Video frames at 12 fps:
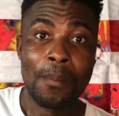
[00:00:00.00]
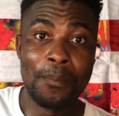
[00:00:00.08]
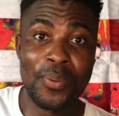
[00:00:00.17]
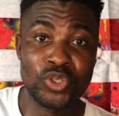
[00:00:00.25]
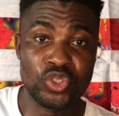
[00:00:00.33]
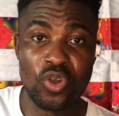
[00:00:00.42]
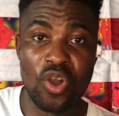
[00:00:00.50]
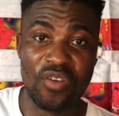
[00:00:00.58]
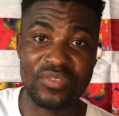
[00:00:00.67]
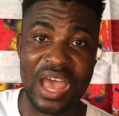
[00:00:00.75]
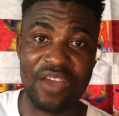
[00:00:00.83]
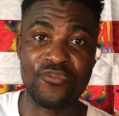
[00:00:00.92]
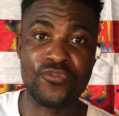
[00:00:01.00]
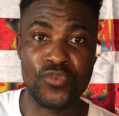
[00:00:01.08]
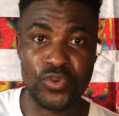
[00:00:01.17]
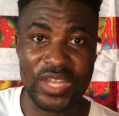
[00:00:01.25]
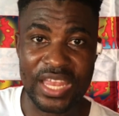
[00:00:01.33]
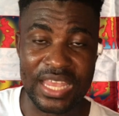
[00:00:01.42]
portion of that
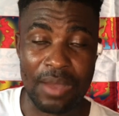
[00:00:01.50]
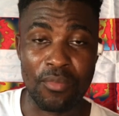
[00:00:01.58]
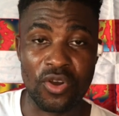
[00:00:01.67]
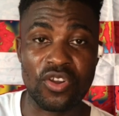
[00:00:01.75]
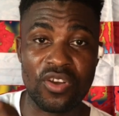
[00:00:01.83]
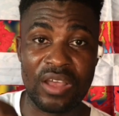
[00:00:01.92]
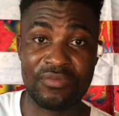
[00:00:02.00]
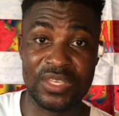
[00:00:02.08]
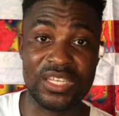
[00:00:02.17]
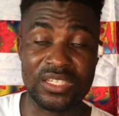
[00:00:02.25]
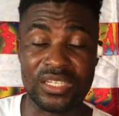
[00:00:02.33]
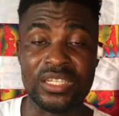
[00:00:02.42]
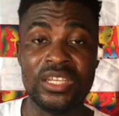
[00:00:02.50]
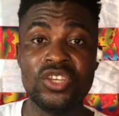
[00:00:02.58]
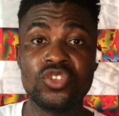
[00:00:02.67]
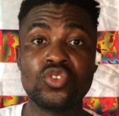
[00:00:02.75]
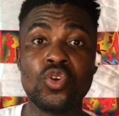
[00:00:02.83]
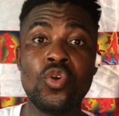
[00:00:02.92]
food that their mother have eaten.
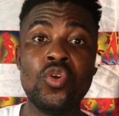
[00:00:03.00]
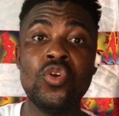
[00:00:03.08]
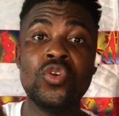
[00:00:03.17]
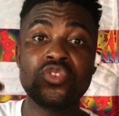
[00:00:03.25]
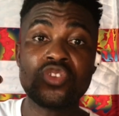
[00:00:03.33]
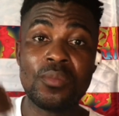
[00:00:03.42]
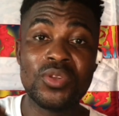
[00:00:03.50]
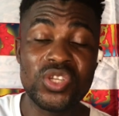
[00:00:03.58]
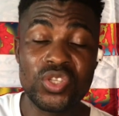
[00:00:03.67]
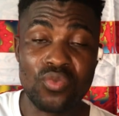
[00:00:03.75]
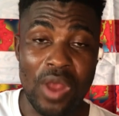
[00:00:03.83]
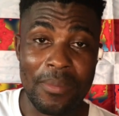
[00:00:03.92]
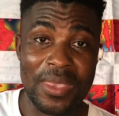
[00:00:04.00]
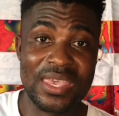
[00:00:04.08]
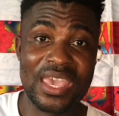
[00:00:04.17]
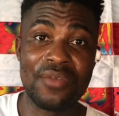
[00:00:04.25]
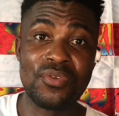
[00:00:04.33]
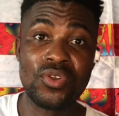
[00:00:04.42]
So some of these rabbit
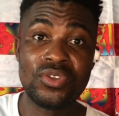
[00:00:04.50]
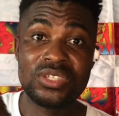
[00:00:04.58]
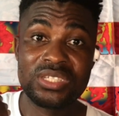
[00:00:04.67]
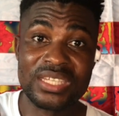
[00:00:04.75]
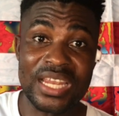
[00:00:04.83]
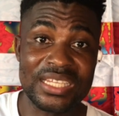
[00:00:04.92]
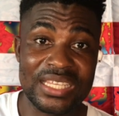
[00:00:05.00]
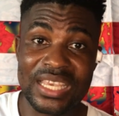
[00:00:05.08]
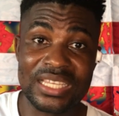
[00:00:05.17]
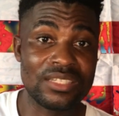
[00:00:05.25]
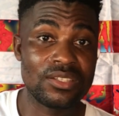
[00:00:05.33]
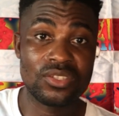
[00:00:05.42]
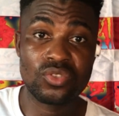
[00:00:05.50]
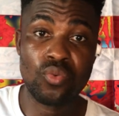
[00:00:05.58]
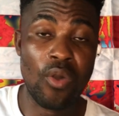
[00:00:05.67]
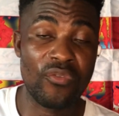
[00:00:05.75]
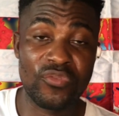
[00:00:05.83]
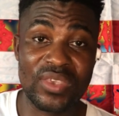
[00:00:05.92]
carrying 10 kids,
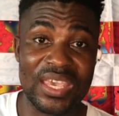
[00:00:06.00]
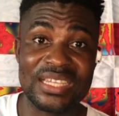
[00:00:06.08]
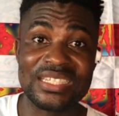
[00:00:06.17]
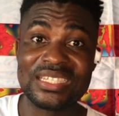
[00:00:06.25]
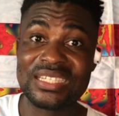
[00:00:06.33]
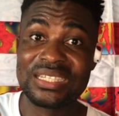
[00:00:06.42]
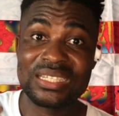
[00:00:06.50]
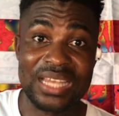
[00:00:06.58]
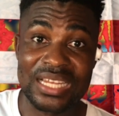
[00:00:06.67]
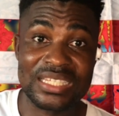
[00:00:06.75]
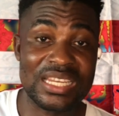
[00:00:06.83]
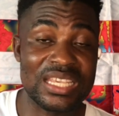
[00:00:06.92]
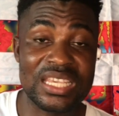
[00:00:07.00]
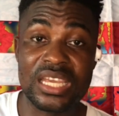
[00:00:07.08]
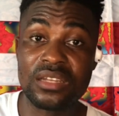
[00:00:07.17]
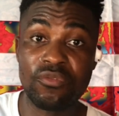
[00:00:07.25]
12 kids, 13 kids,